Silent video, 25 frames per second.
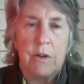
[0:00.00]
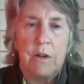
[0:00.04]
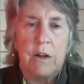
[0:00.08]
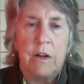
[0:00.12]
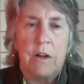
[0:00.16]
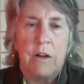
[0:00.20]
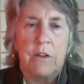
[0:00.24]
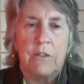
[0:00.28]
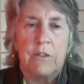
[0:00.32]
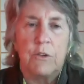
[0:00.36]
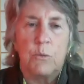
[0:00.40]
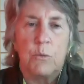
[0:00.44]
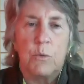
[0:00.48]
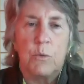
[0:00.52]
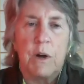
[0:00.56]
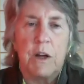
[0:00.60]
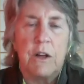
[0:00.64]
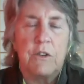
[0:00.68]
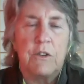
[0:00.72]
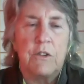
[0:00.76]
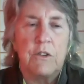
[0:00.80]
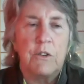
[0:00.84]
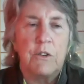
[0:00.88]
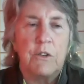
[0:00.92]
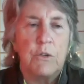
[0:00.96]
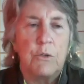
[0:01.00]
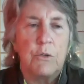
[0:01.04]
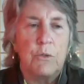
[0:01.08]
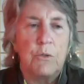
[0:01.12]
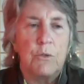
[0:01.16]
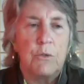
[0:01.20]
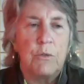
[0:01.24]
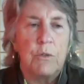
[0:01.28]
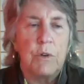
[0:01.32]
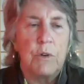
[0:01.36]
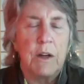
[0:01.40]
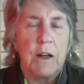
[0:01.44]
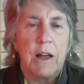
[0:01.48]
as a way to
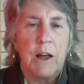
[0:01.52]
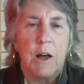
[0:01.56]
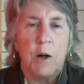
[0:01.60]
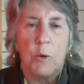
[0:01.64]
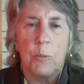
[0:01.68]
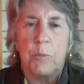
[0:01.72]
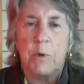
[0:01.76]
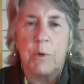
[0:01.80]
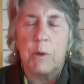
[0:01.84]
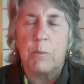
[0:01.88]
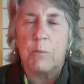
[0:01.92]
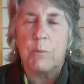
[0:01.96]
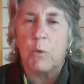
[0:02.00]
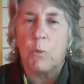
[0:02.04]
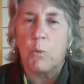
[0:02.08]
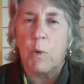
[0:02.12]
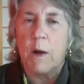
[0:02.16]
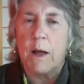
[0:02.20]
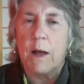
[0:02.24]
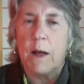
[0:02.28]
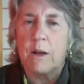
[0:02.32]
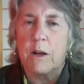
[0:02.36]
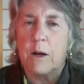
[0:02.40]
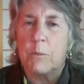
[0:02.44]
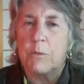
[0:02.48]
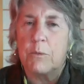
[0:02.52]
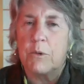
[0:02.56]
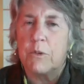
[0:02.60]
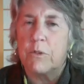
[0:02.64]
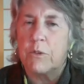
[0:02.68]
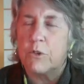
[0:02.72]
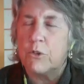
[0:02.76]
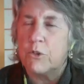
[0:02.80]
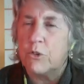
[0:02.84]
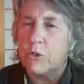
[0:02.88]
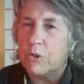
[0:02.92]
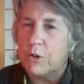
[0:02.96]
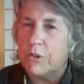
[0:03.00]
help people wake up to the
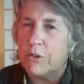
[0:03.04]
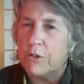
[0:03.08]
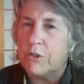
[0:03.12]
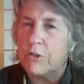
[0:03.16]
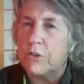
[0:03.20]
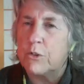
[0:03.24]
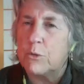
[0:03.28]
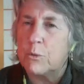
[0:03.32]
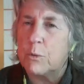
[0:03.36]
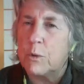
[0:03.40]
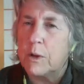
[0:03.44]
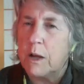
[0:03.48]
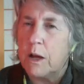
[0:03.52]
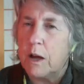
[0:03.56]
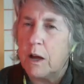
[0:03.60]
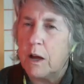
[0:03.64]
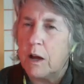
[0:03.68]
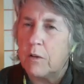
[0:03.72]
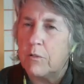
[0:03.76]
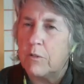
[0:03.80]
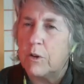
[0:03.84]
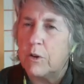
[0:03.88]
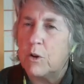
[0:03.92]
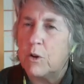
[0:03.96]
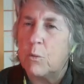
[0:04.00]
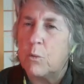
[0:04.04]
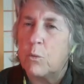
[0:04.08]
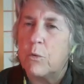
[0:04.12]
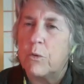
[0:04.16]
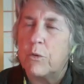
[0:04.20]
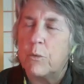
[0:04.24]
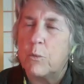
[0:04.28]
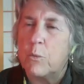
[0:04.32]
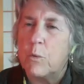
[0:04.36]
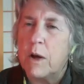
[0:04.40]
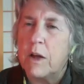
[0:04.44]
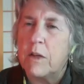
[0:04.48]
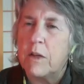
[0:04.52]
choices we have and the
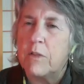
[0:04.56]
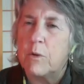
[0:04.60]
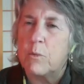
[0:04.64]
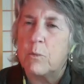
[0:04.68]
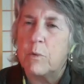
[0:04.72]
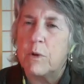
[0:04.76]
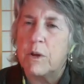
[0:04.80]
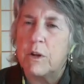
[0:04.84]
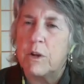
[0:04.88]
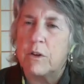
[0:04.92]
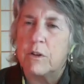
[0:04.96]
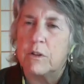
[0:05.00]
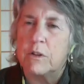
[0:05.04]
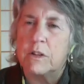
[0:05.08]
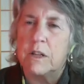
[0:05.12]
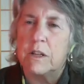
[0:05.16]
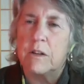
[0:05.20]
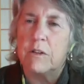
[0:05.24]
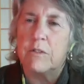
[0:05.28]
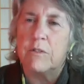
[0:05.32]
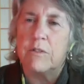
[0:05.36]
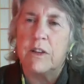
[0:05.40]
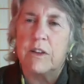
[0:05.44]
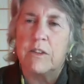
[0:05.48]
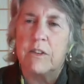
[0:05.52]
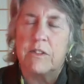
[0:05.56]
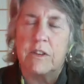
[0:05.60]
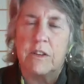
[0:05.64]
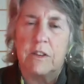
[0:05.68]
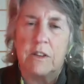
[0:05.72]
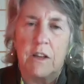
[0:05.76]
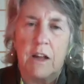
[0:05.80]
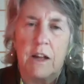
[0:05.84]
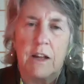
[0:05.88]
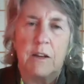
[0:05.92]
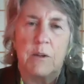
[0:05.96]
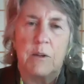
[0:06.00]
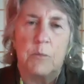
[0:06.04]
way that we could live as
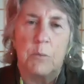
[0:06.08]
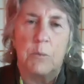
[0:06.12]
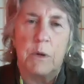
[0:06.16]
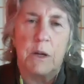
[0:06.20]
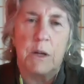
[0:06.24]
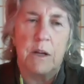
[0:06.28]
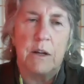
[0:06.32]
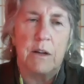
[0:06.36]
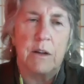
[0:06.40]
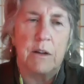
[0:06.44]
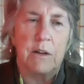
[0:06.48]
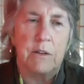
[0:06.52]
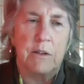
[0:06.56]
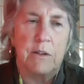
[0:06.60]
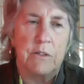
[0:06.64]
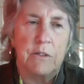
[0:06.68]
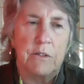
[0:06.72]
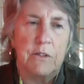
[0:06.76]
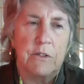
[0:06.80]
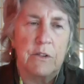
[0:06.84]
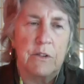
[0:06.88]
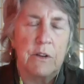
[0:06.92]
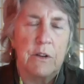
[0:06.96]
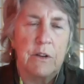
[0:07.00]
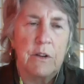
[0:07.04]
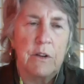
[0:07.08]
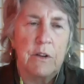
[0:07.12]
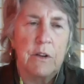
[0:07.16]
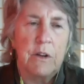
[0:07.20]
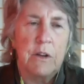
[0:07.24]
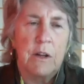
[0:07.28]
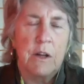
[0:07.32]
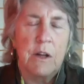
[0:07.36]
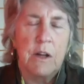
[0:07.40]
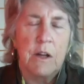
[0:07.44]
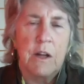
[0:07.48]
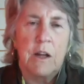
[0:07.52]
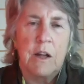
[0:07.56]
enlightened beings.
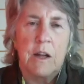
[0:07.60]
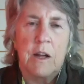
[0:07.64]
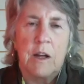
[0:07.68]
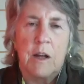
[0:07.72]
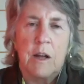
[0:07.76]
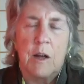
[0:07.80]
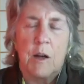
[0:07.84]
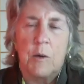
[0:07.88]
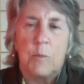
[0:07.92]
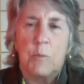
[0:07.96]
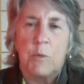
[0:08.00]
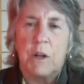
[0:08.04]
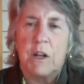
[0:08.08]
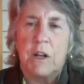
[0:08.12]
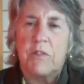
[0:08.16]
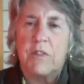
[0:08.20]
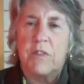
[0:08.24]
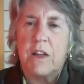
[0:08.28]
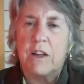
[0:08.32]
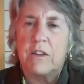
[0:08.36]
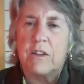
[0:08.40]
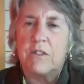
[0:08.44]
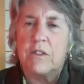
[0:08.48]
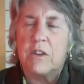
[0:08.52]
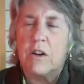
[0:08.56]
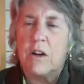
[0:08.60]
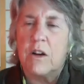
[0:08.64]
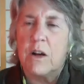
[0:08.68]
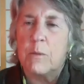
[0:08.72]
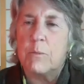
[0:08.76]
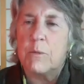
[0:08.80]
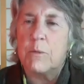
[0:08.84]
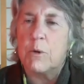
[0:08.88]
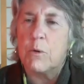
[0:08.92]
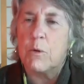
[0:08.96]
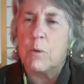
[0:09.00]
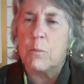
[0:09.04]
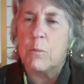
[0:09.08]
But at that time,
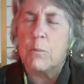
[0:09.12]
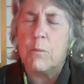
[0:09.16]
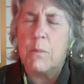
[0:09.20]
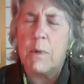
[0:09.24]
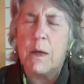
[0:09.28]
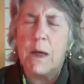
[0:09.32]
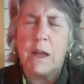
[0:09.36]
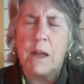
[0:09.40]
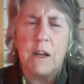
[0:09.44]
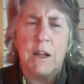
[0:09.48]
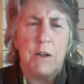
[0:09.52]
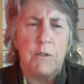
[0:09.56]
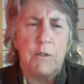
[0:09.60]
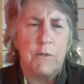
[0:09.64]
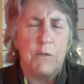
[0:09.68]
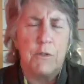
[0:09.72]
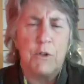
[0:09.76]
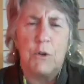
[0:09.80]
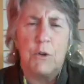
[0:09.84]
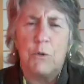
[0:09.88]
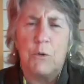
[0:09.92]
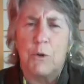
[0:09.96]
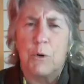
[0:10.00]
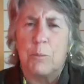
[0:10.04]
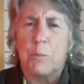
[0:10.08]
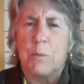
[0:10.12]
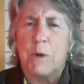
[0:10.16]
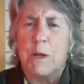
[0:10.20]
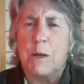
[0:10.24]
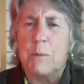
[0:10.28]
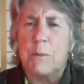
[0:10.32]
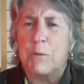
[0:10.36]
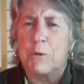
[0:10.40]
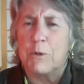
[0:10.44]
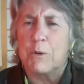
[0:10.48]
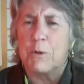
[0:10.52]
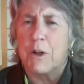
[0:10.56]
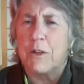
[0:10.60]
there were many fewer
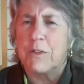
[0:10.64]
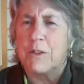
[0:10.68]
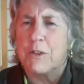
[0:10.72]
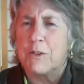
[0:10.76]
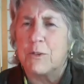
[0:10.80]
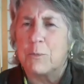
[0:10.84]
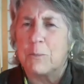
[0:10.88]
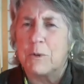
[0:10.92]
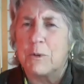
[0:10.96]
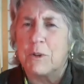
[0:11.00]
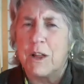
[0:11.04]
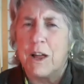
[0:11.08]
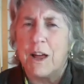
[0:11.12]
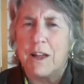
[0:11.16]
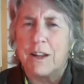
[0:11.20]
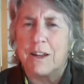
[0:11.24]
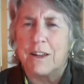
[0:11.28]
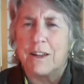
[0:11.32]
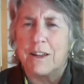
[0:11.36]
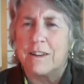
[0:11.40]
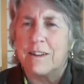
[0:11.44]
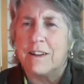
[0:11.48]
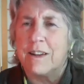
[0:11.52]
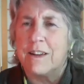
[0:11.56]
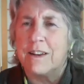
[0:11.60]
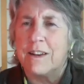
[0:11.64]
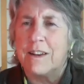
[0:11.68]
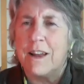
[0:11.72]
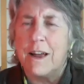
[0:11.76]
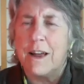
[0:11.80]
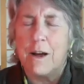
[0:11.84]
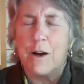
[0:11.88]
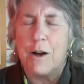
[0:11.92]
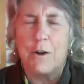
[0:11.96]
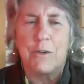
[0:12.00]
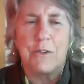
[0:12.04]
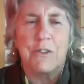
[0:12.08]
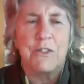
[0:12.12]
people on this planet, and
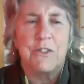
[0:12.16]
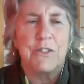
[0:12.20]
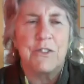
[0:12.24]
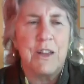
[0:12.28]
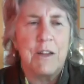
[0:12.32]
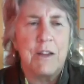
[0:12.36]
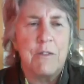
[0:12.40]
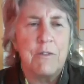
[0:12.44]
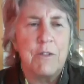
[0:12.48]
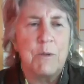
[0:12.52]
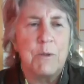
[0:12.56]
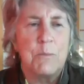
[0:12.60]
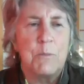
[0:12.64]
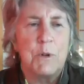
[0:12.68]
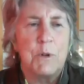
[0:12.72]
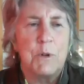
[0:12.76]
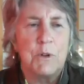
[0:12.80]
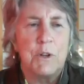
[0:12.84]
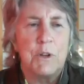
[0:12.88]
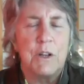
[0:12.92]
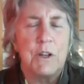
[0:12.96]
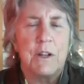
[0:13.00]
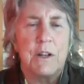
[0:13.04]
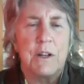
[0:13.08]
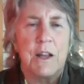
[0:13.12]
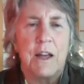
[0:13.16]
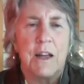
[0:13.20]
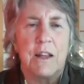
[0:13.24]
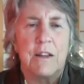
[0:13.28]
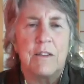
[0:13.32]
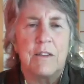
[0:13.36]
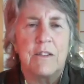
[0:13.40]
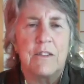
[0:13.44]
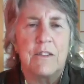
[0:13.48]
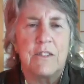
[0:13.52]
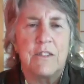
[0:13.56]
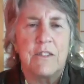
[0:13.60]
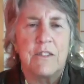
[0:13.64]
now 7 billion
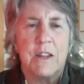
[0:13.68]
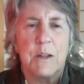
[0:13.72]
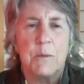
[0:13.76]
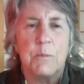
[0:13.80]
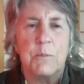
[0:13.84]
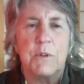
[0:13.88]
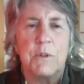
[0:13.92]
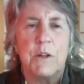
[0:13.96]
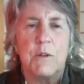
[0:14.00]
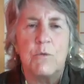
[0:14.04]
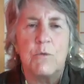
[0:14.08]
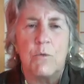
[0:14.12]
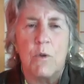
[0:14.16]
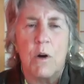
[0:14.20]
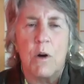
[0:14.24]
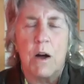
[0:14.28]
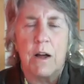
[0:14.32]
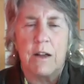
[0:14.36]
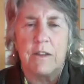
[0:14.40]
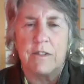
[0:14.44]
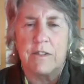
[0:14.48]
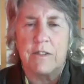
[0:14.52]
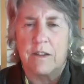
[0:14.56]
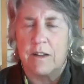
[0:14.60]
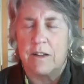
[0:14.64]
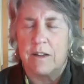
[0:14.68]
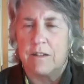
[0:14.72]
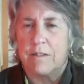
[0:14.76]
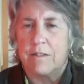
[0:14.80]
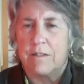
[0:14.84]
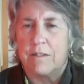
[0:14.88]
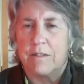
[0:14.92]
and steeply rising.